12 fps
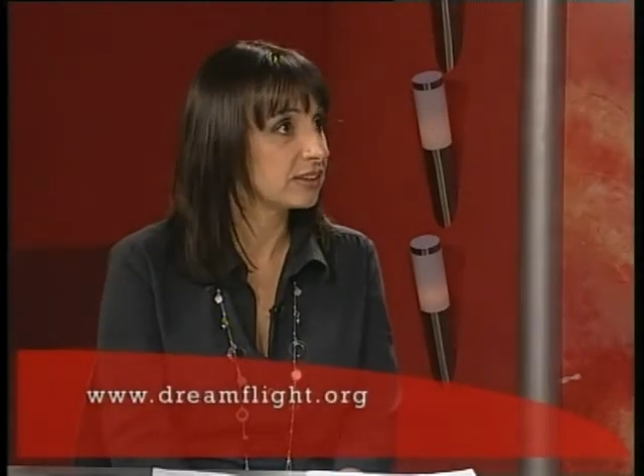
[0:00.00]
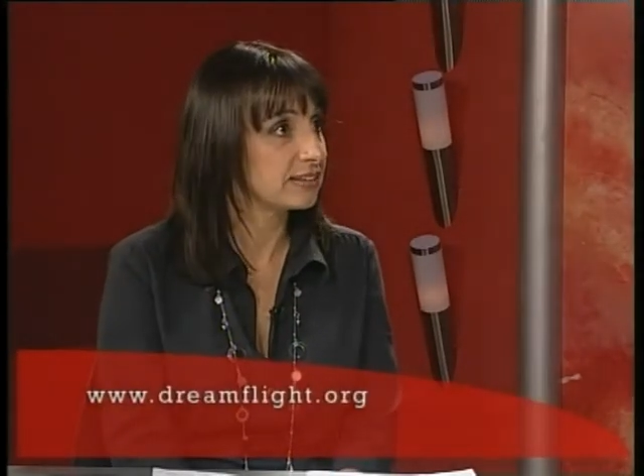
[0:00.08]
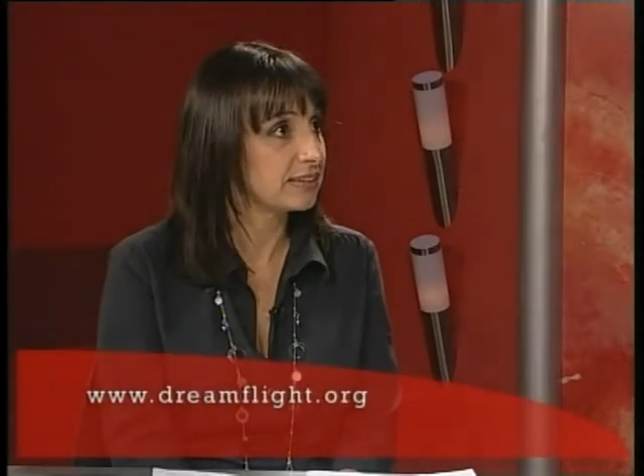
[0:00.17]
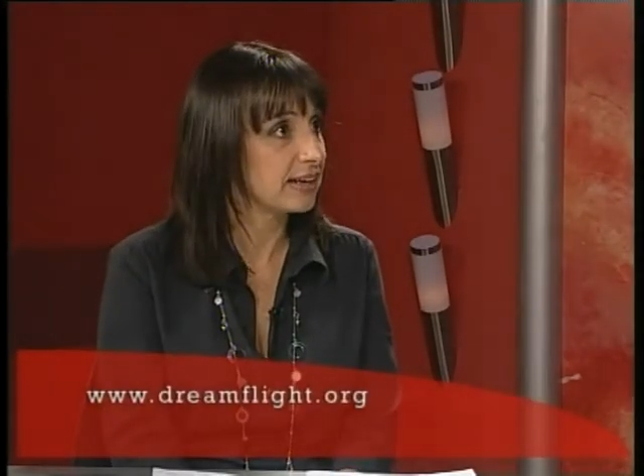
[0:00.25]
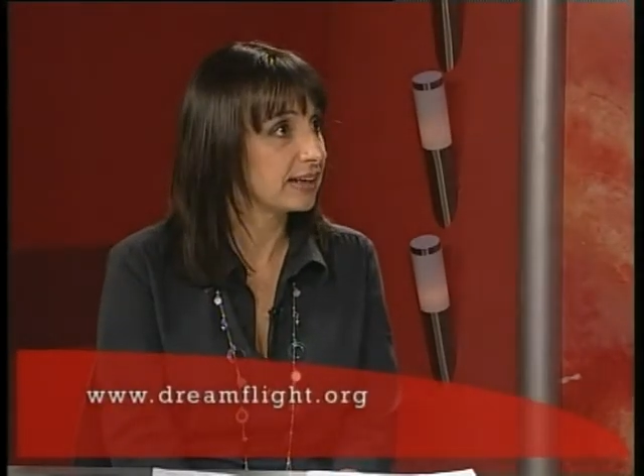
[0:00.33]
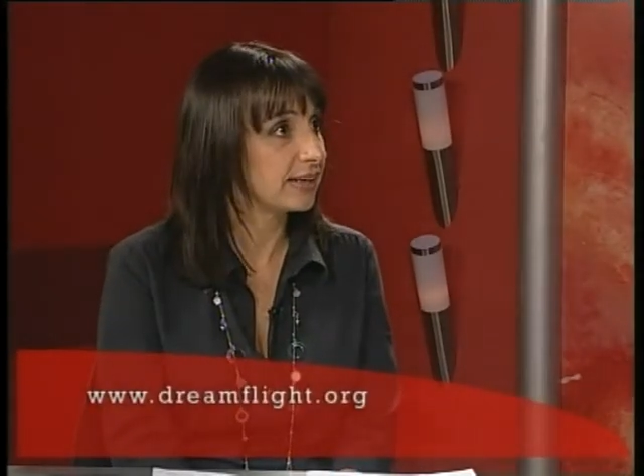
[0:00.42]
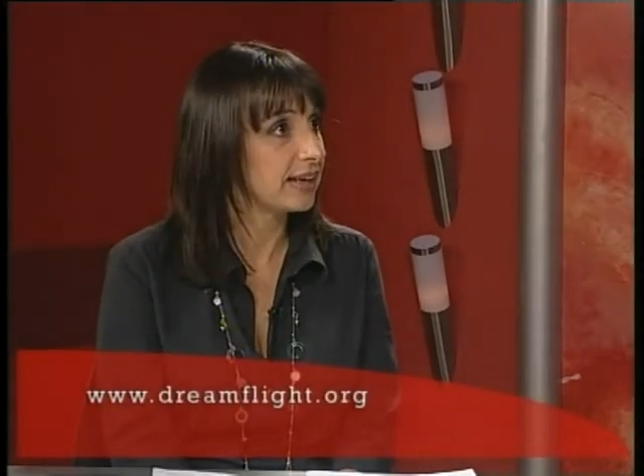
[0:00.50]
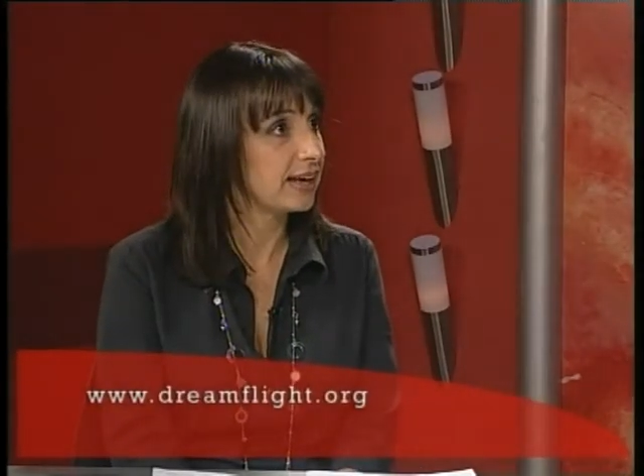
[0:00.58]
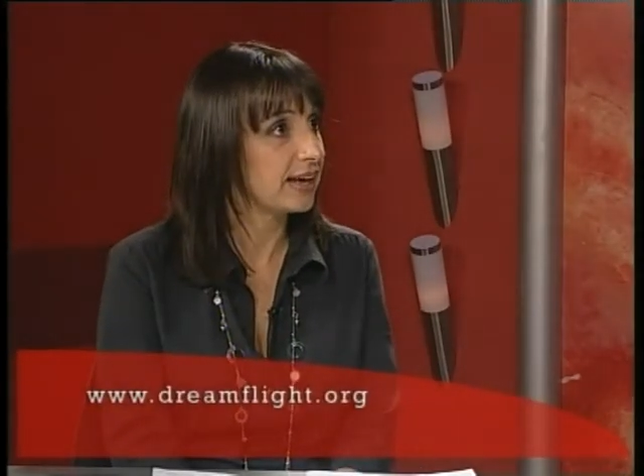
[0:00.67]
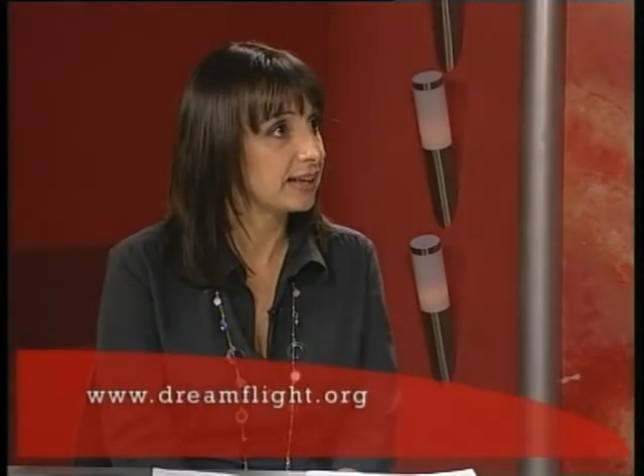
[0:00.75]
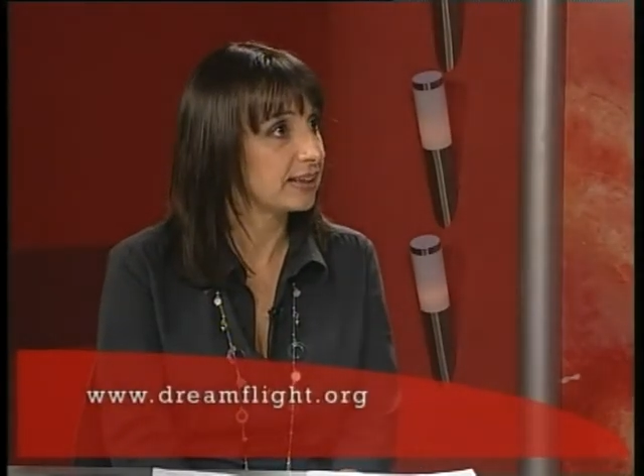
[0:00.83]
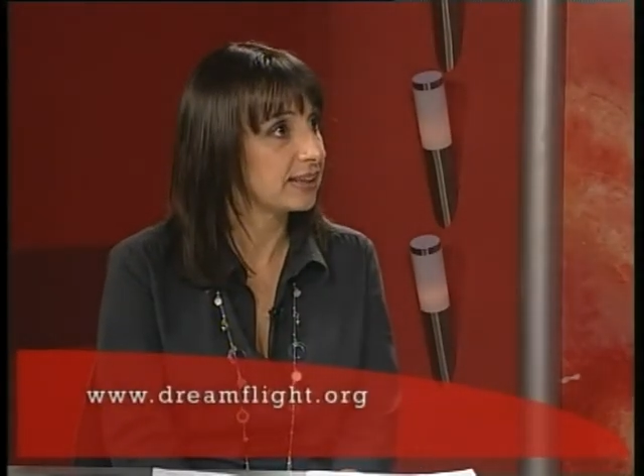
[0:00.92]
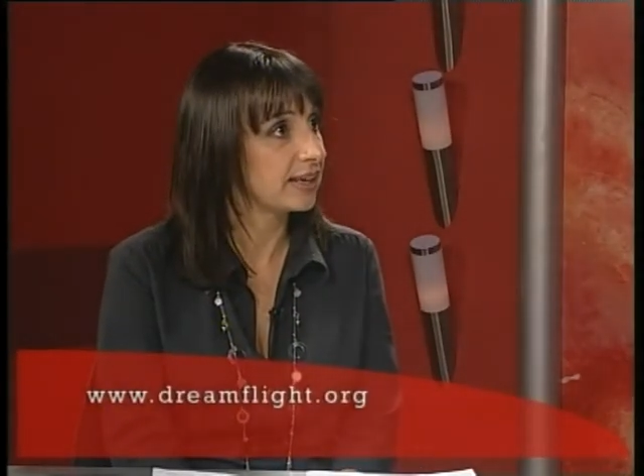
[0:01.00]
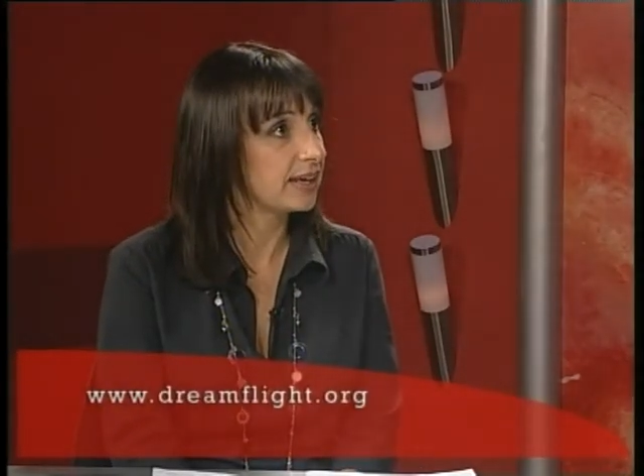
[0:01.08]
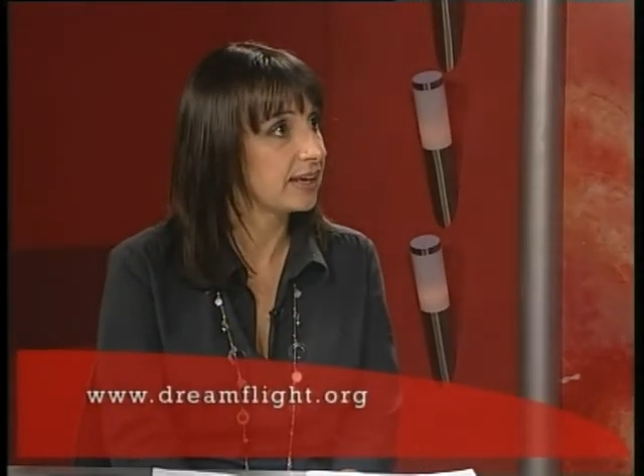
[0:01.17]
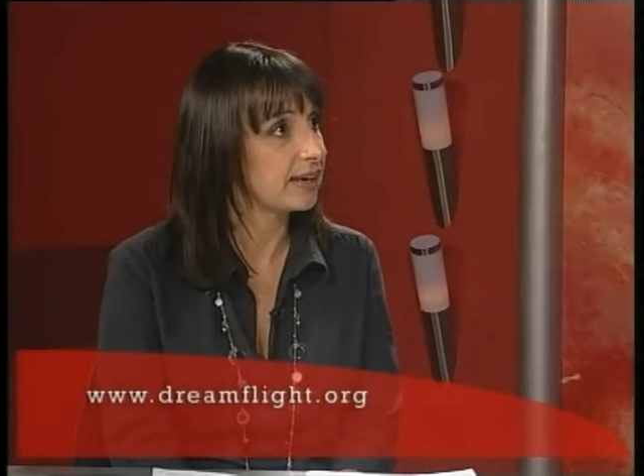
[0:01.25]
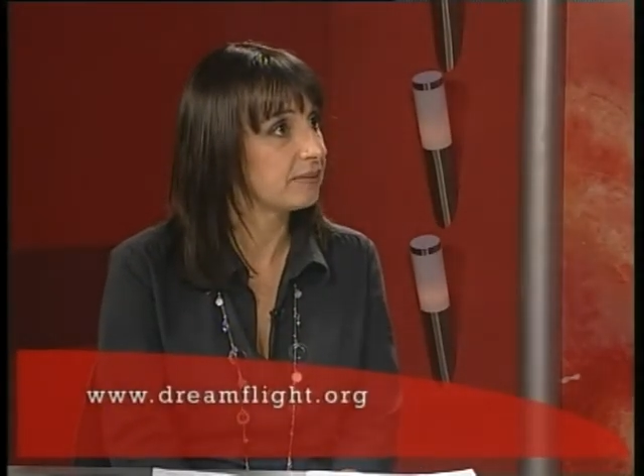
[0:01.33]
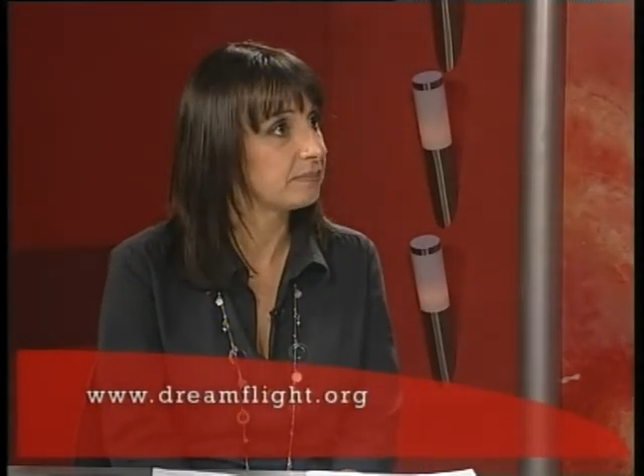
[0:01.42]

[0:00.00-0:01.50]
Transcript: Casaglia at the